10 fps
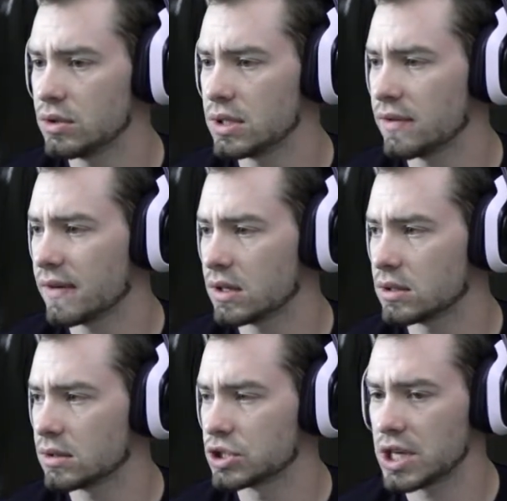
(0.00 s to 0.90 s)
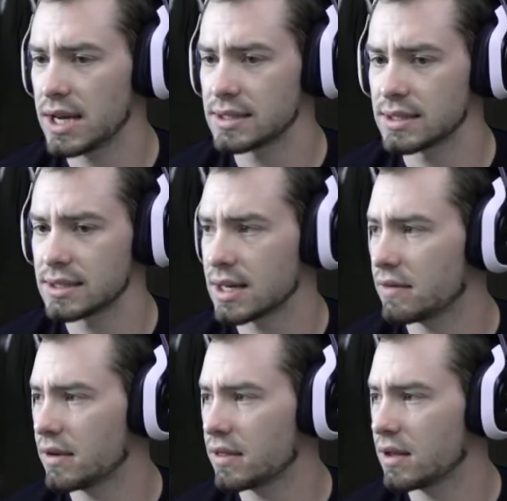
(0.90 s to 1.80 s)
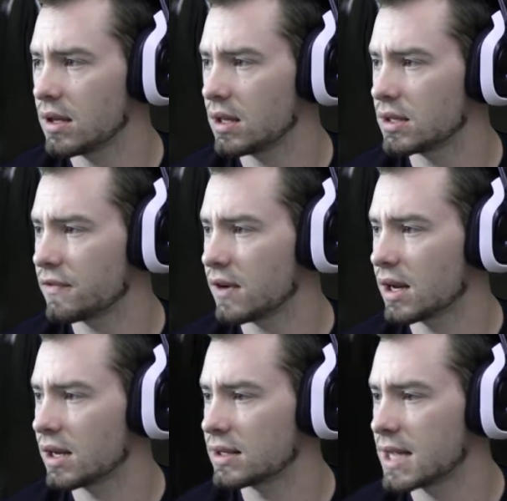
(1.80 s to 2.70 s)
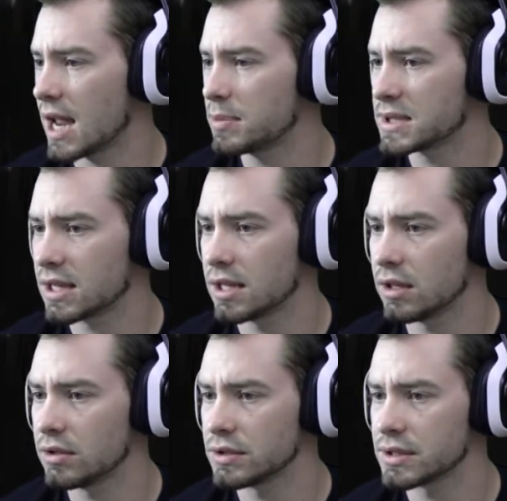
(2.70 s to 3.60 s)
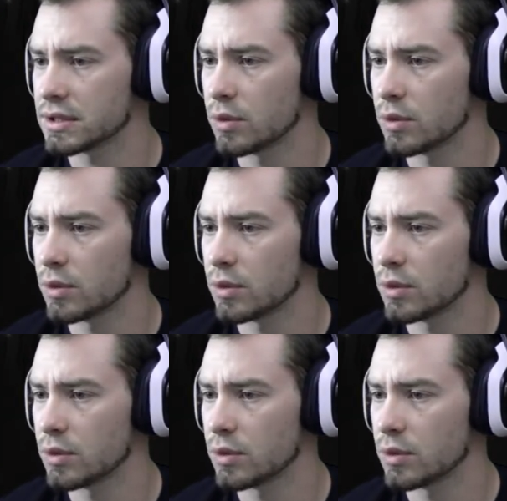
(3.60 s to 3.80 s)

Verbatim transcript: do a different Jasons and everything, different types of kills.